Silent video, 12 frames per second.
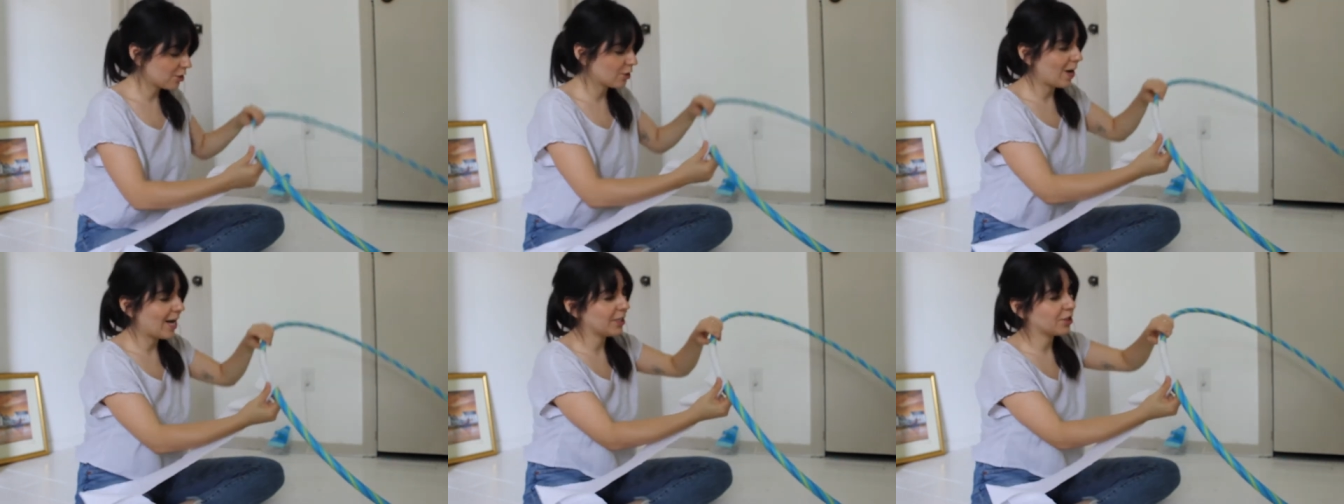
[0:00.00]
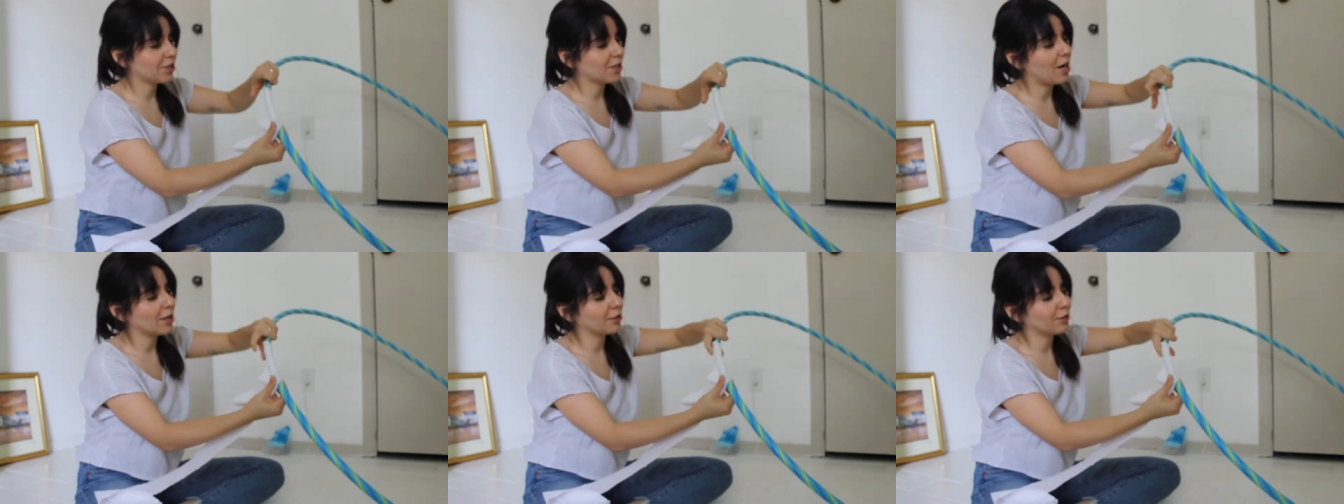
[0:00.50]
So I just
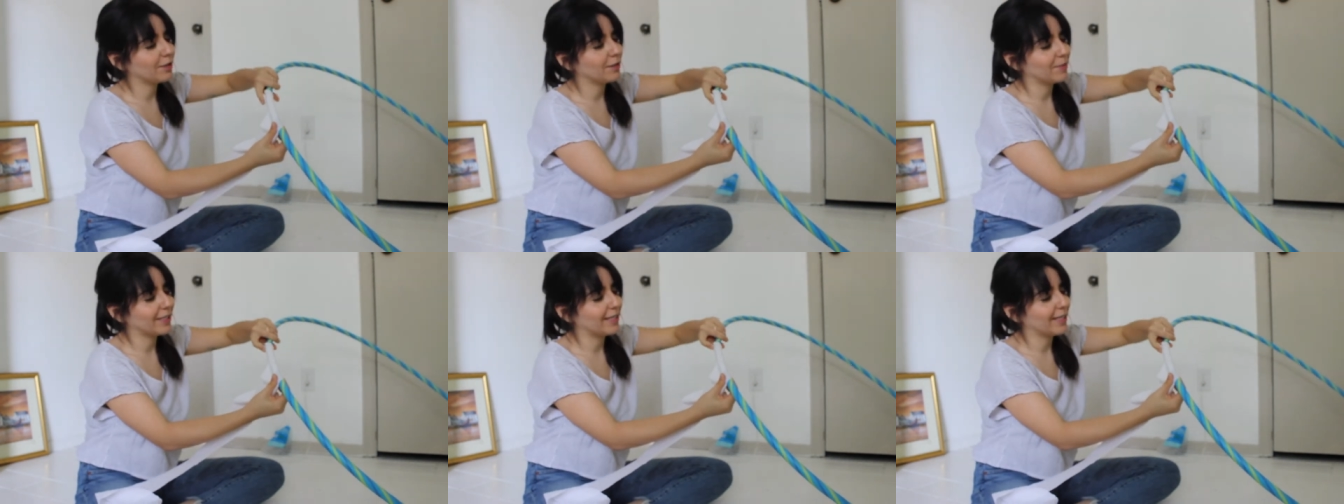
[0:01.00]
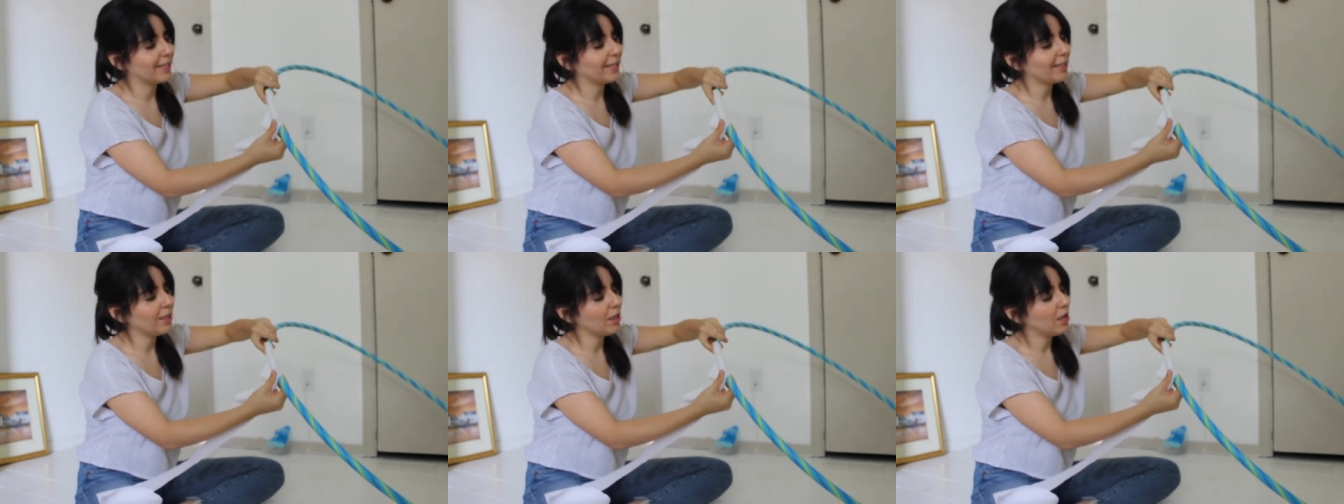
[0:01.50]
hot glued the
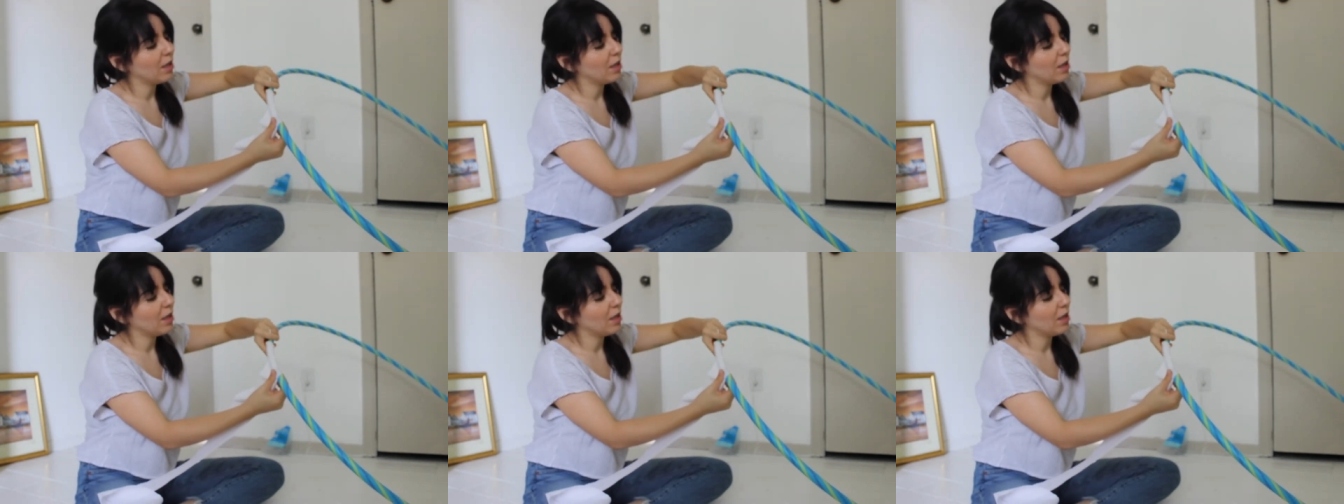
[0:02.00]
beginning